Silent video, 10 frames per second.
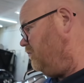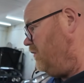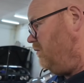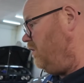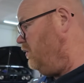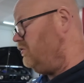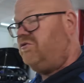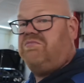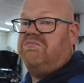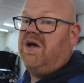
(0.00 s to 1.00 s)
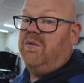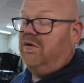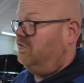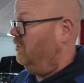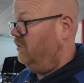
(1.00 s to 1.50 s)
they'll last
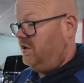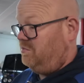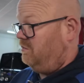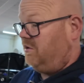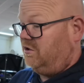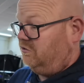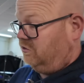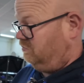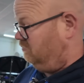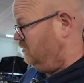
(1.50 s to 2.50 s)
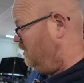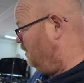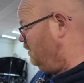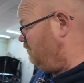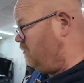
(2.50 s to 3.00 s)
however long, they probably only do a
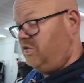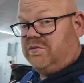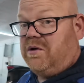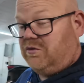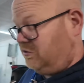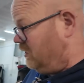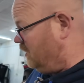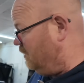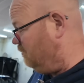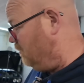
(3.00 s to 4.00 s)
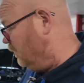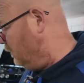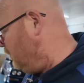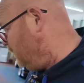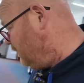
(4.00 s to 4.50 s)
few hundred miles a year, but